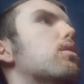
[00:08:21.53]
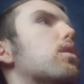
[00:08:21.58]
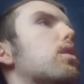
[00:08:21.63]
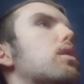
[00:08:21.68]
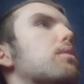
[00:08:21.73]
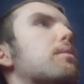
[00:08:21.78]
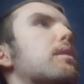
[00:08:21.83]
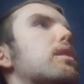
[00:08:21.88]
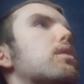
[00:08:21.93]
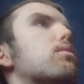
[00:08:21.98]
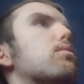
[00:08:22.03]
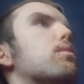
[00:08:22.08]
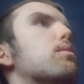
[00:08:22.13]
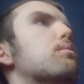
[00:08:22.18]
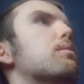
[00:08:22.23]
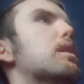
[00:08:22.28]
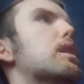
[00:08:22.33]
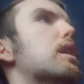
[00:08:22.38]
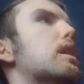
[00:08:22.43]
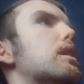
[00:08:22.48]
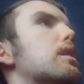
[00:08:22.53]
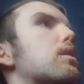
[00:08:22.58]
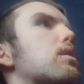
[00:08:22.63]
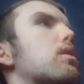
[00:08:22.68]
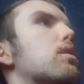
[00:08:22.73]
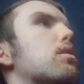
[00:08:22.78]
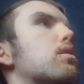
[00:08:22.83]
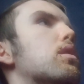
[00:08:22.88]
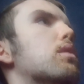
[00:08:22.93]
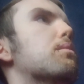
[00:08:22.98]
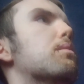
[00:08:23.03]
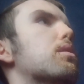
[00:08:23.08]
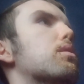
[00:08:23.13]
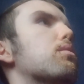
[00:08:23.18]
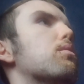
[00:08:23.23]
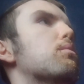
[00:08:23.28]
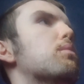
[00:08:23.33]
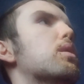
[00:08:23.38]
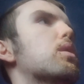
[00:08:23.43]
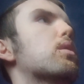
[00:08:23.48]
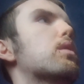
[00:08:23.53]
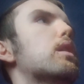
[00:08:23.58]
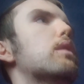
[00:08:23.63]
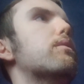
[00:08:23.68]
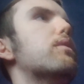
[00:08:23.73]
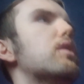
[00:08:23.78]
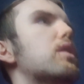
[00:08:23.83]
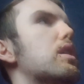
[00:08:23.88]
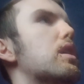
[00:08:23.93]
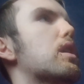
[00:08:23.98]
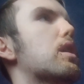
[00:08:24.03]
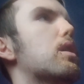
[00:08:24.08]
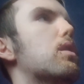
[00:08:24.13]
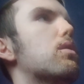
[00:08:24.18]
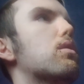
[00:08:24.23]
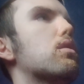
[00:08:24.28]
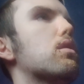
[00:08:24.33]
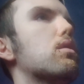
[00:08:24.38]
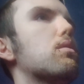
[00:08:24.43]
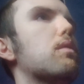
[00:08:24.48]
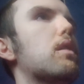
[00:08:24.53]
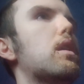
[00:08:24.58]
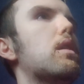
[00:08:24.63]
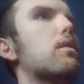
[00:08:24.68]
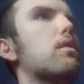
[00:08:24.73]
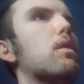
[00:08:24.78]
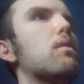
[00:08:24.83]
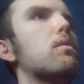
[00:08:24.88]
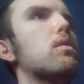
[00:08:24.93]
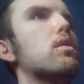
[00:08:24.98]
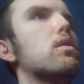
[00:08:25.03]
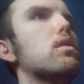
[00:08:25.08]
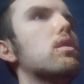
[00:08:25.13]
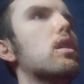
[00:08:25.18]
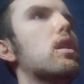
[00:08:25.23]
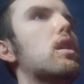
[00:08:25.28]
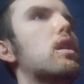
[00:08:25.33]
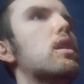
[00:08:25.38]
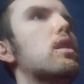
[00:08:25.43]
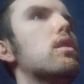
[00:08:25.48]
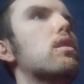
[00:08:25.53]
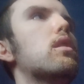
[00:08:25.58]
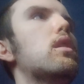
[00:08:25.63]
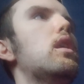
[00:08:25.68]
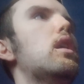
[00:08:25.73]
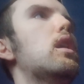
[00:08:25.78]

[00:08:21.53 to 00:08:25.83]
comments from me on their videos, as far as I'm concerned.